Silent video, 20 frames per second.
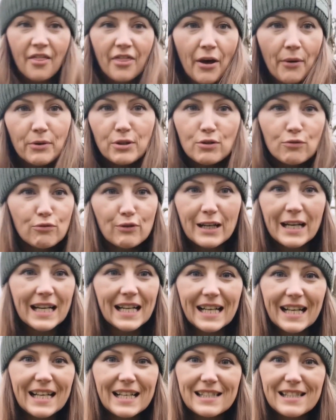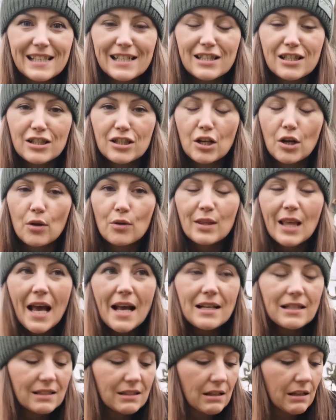that was really easy to do.
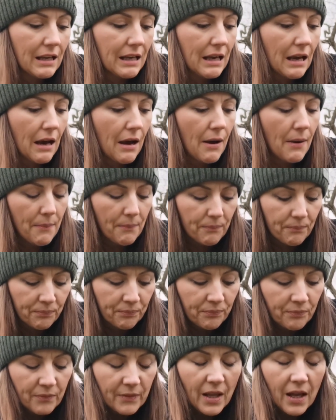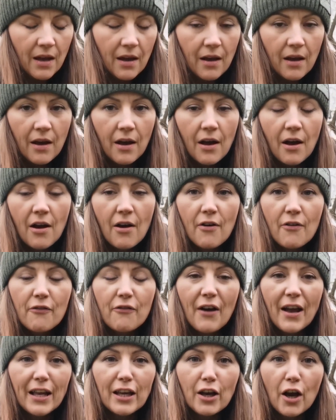That is the
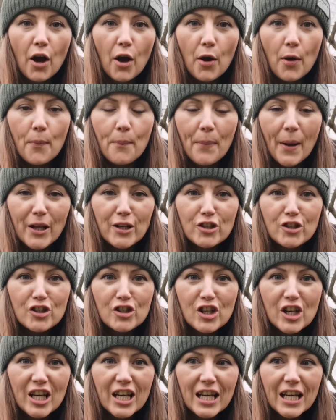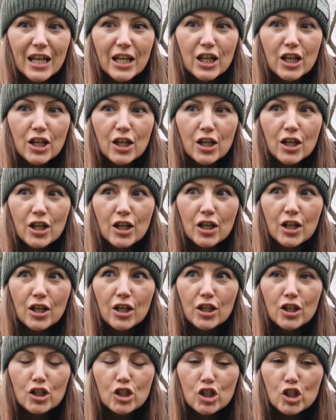Vango Banshee
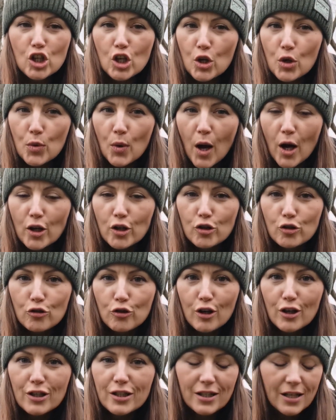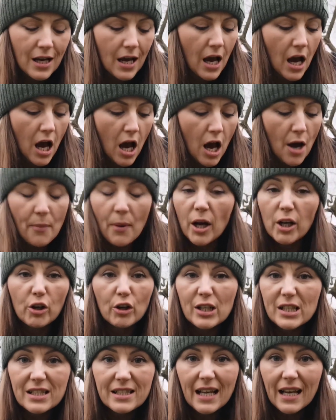200. I
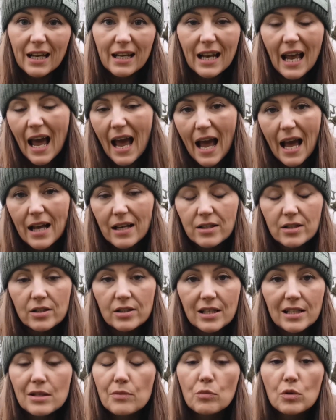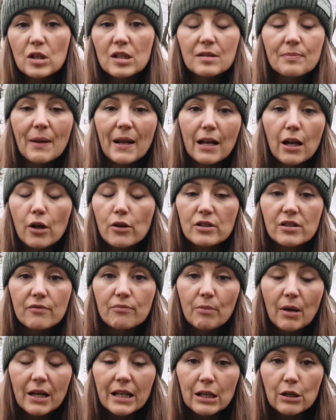got it second hand because I didn't want to spend loads of
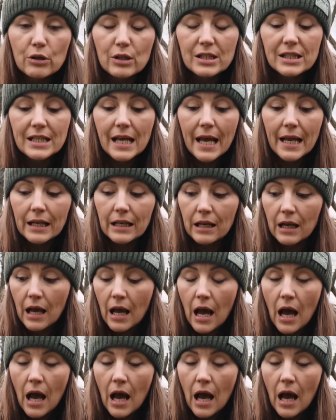money on a tent